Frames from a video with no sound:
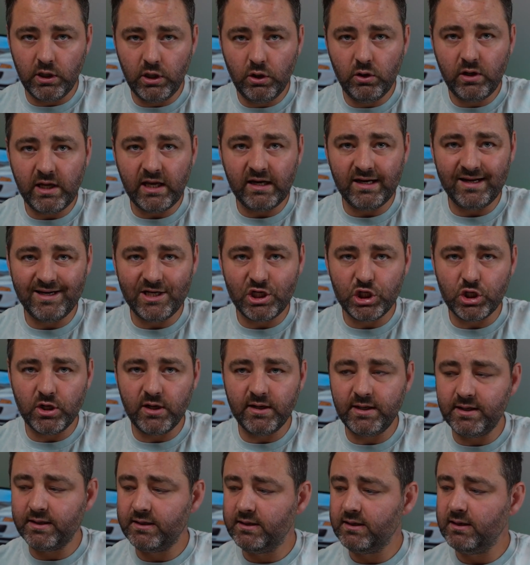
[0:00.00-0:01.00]
you can
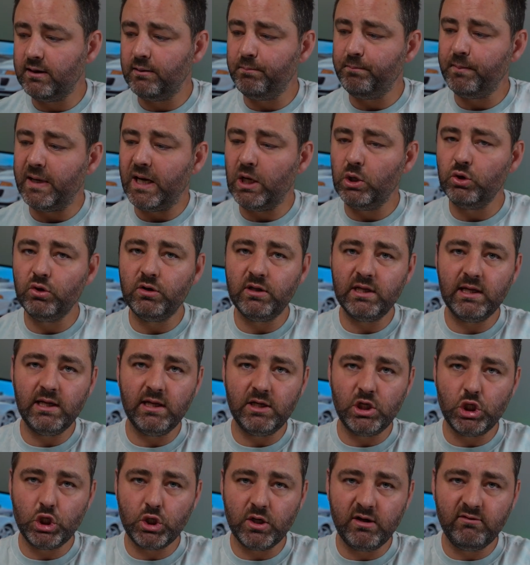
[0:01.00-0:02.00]
adjust the amount
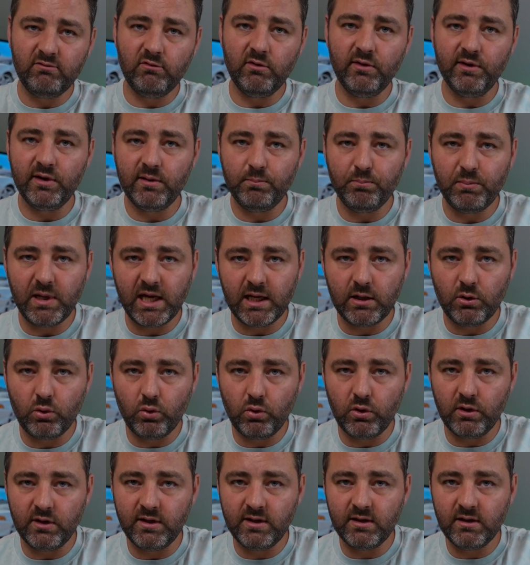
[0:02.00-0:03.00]
it travels
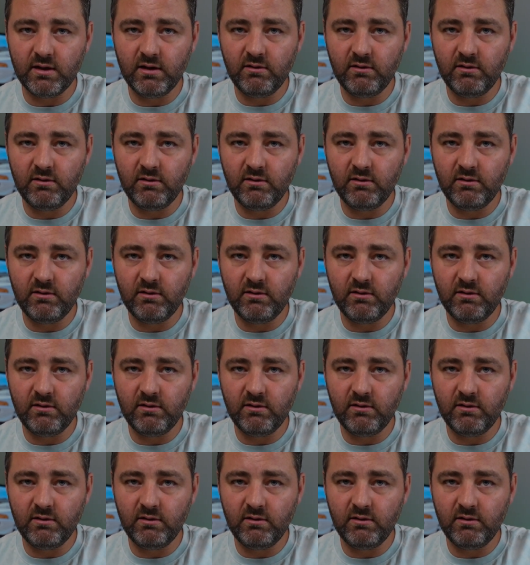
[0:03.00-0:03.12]
backwards.